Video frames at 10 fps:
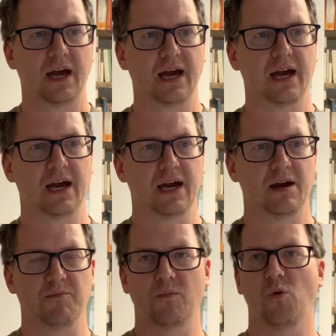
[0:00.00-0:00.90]

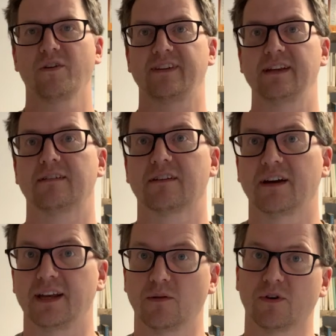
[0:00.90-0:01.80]
What's
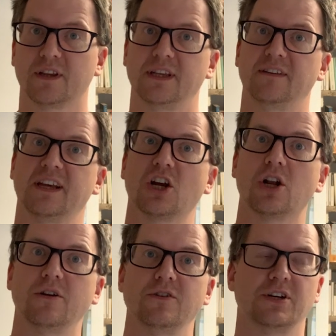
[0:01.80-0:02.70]
inside it? What are these
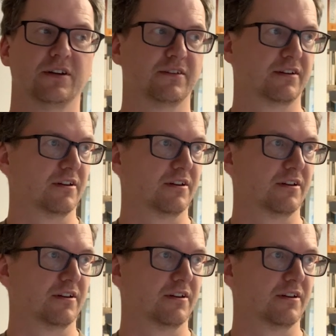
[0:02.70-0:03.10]
inclusions?